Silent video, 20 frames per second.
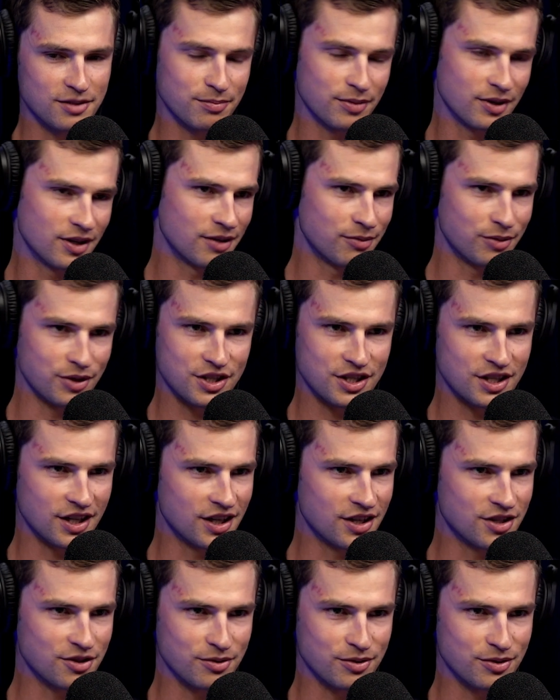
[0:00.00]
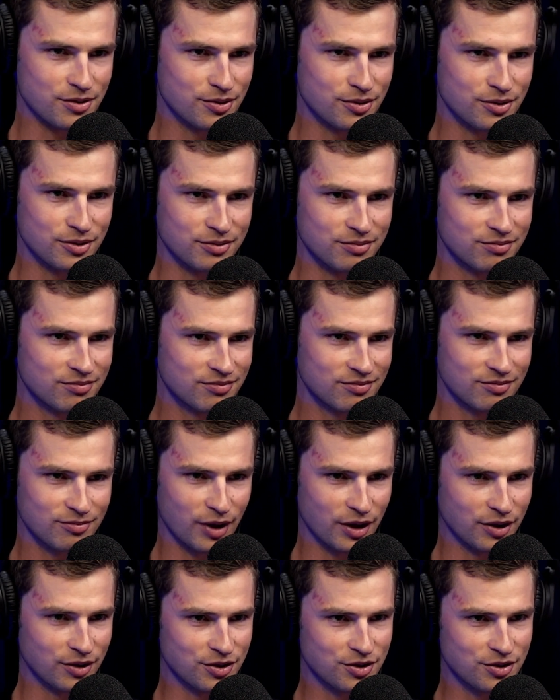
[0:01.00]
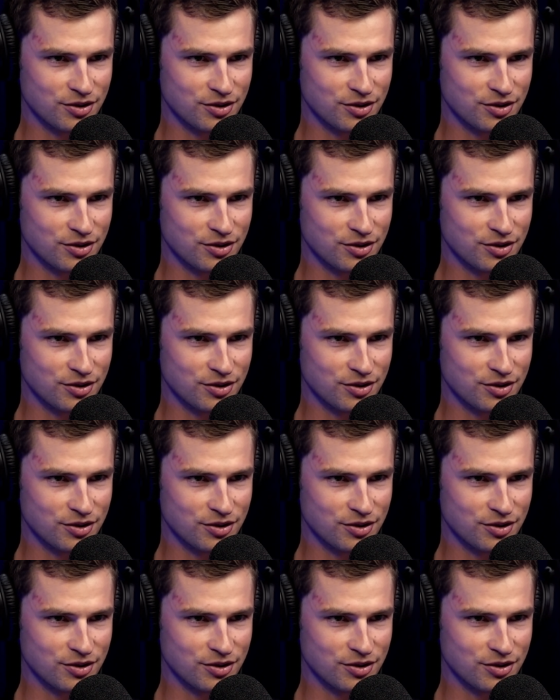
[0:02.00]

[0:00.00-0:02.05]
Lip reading: by which stage it was all well and